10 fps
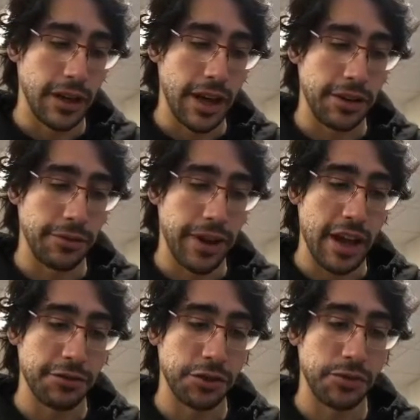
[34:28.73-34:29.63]
And we
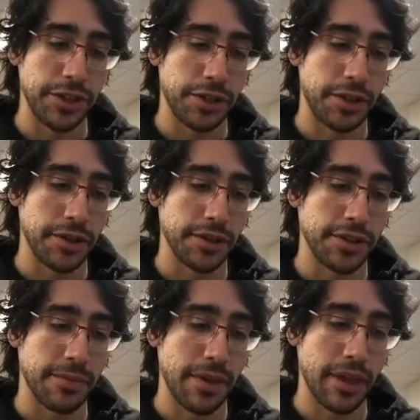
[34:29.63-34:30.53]
have to return
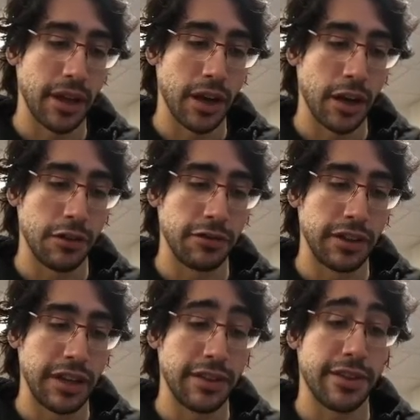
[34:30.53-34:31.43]
something of
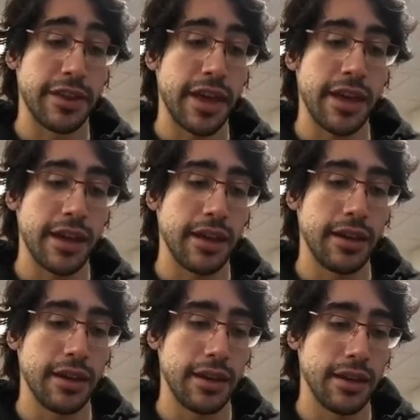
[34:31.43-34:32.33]
length A,
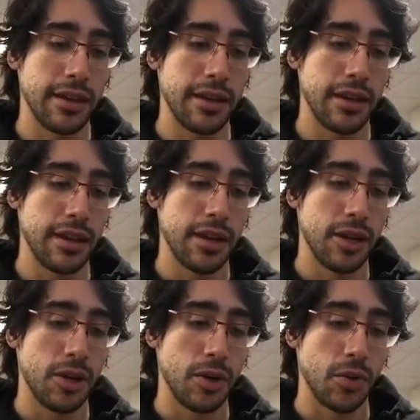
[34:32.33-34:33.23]

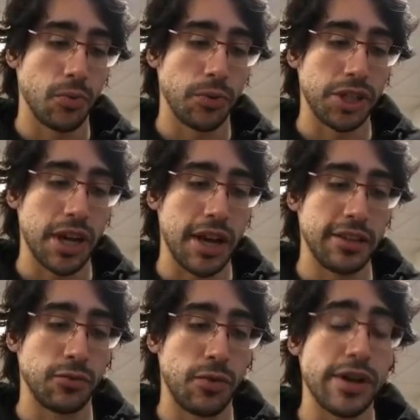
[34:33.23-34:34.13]
which
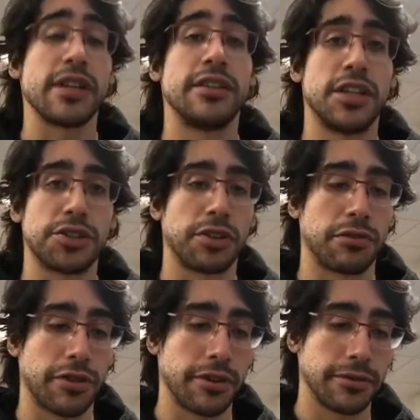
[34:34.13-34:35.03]
has one additional
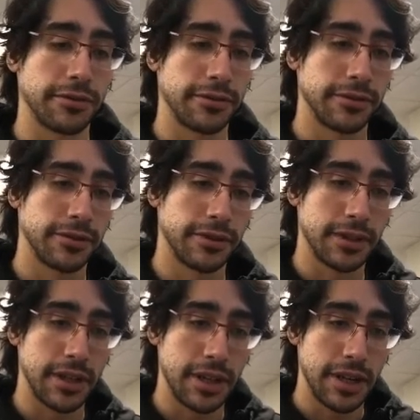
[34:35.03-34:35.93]
row.
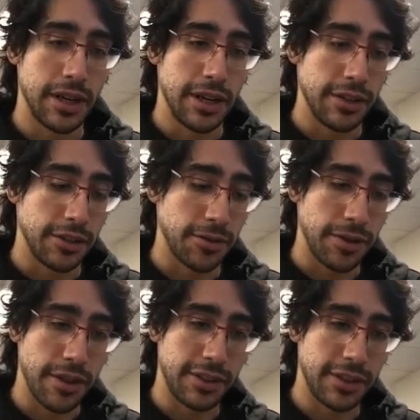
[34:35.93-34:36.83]
So
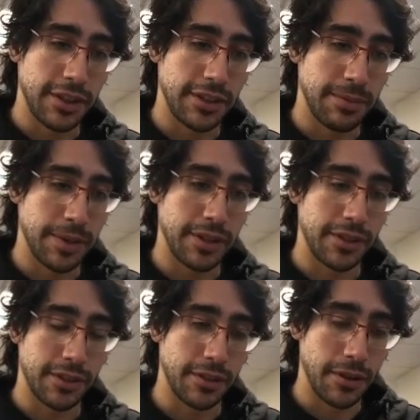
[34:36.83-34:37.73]
this is a
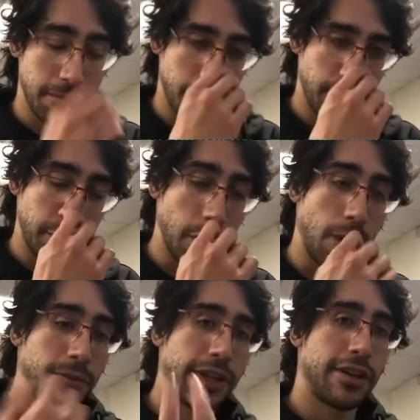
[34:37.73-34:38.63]
bit
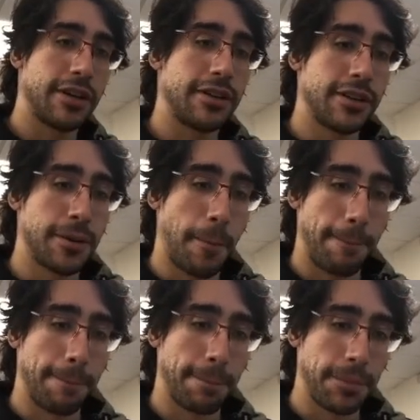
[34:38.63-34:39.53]
complicated,
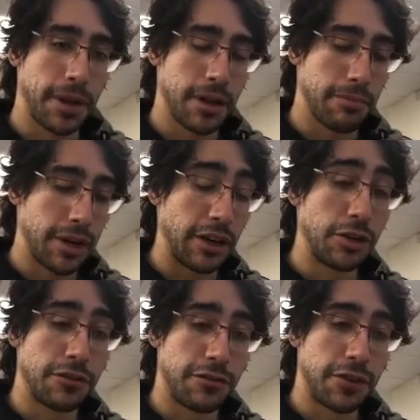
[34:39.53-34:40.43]
but a
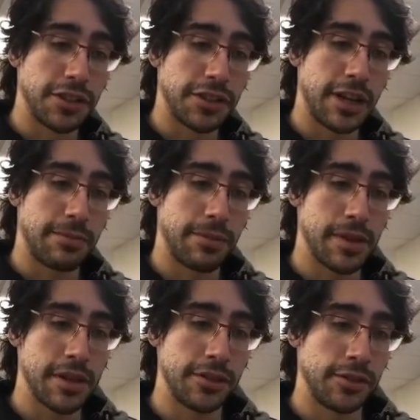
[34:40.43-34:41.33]
good first step
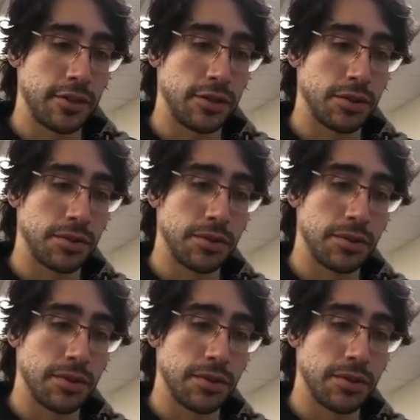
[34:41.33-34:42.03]
is to